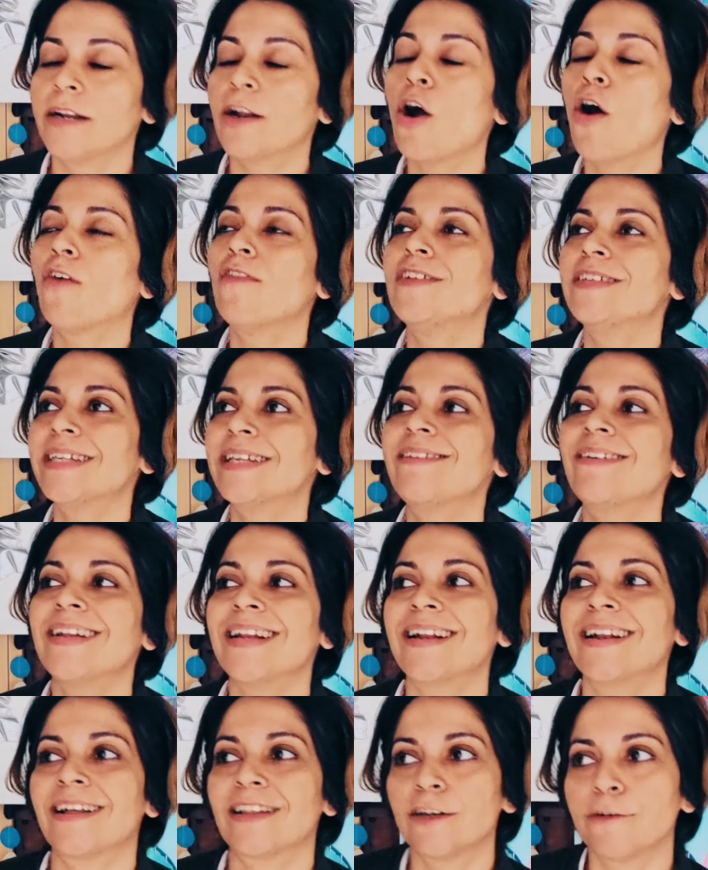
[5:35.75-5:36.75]
Now obviously
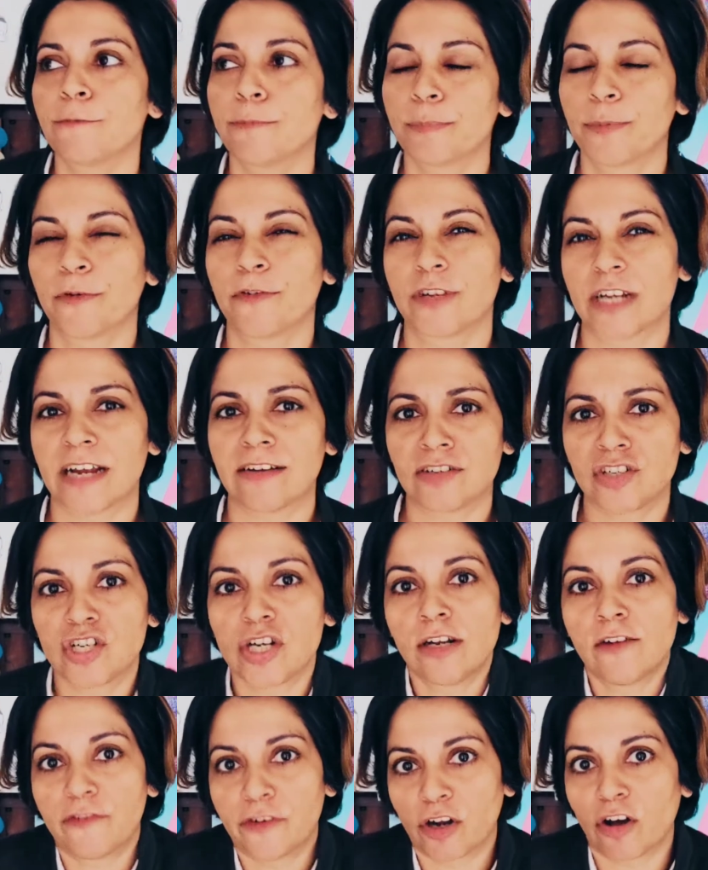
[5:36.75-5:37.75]
when another
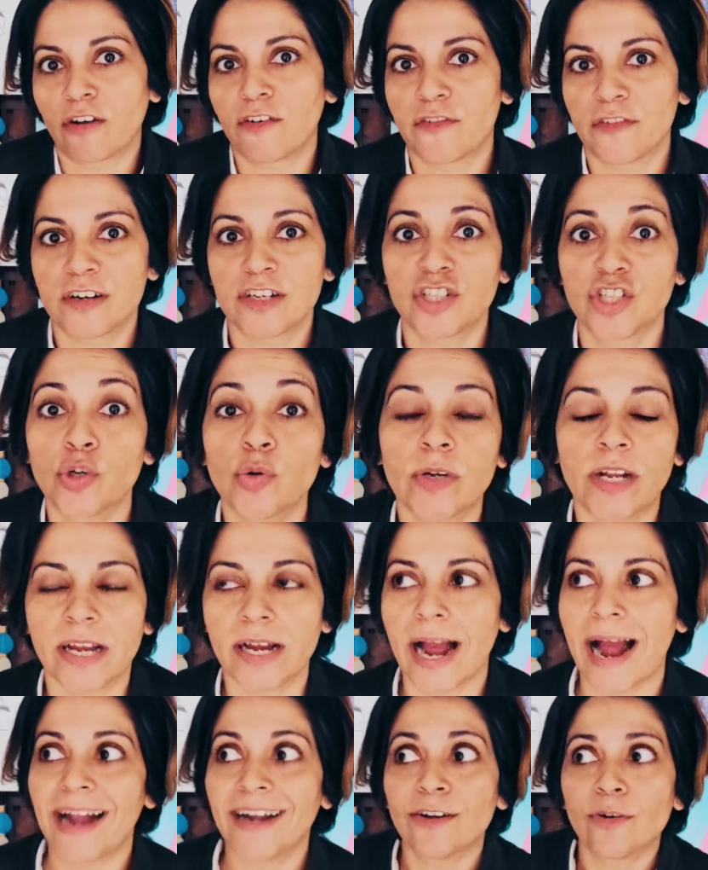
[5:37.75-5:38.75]
professional photographer is
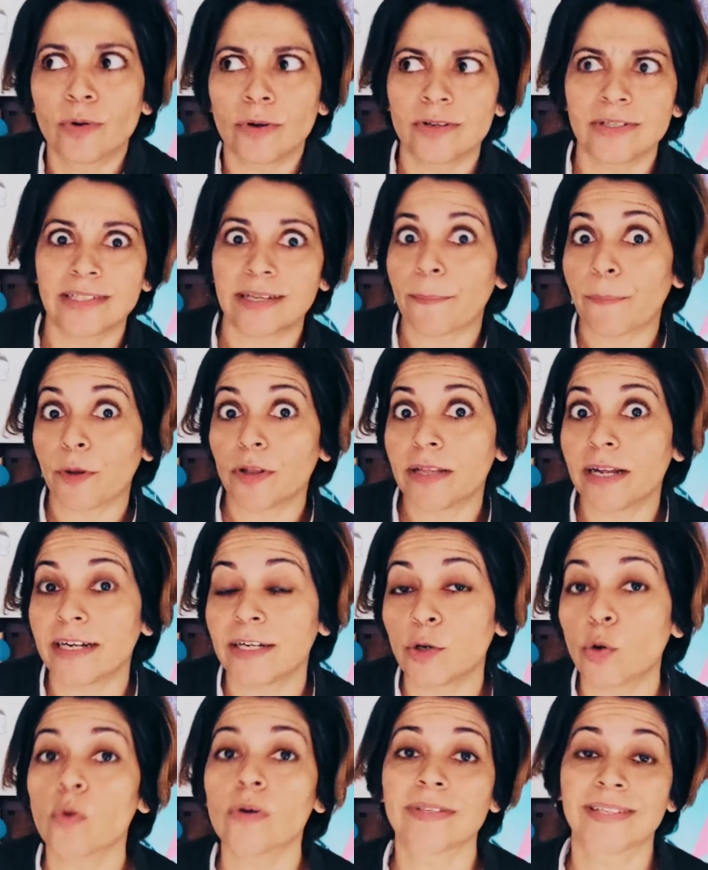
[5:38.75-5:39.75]
shooting, I don't want to step on
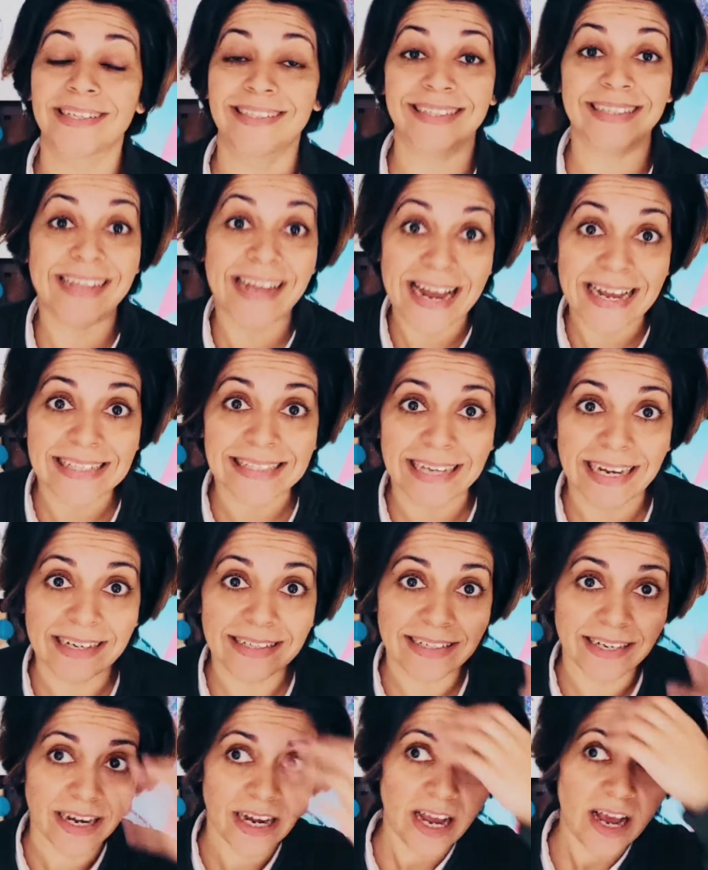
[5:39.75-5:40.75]
their toes. It's their
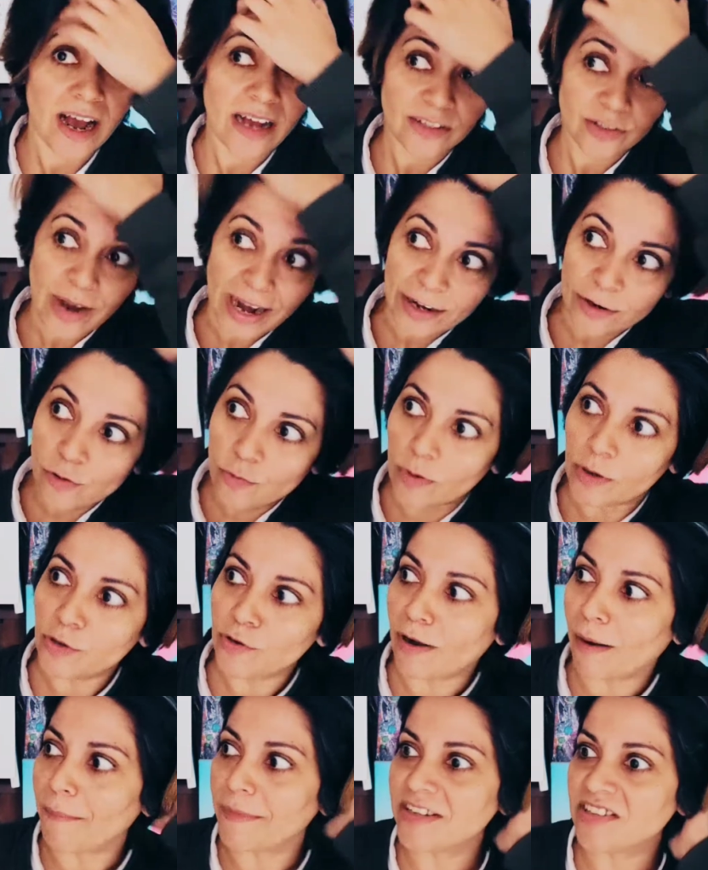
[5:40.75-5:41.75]
set, so I don't
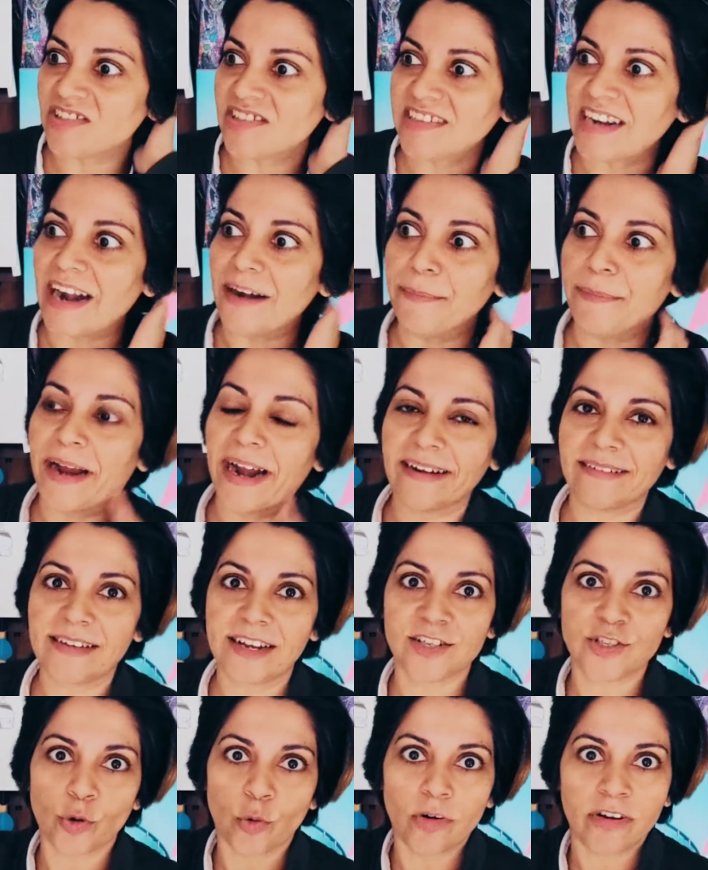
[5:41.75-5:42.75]
want to come and just stand
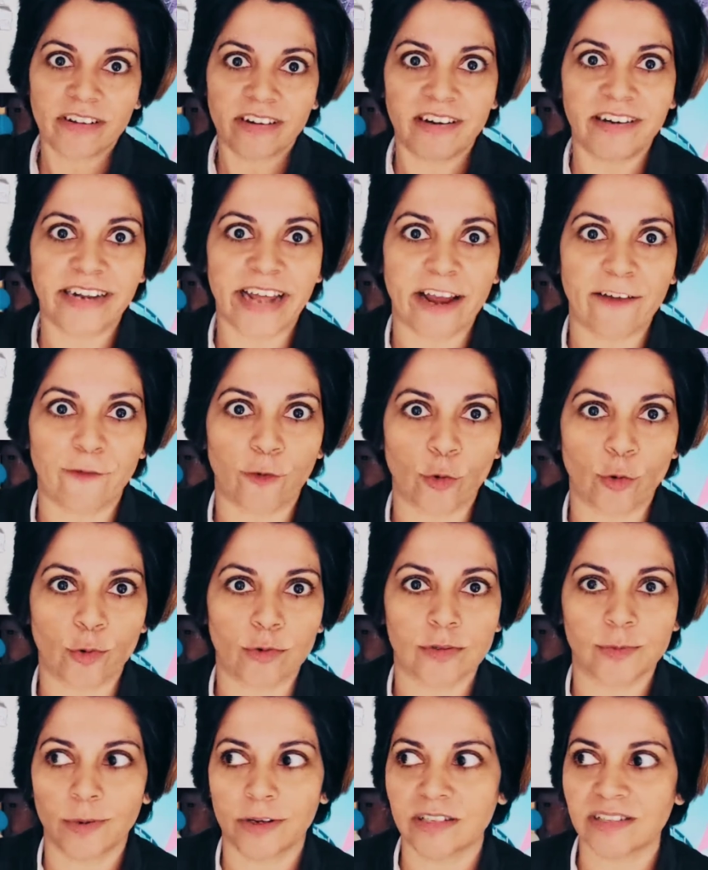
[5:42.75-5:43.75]
behind their shoulder and take
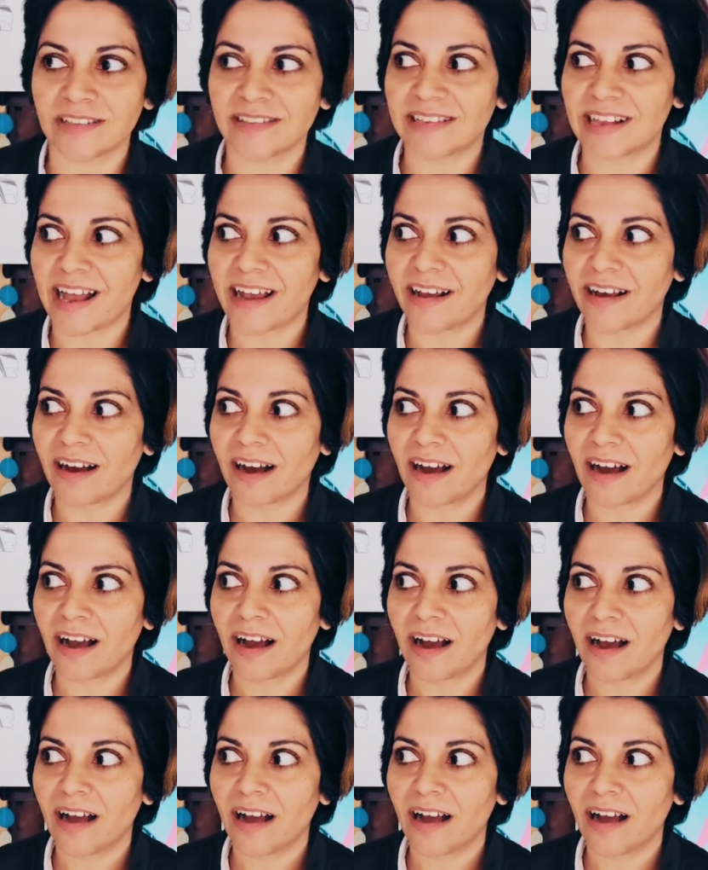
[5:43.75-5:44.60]
photos, because it's like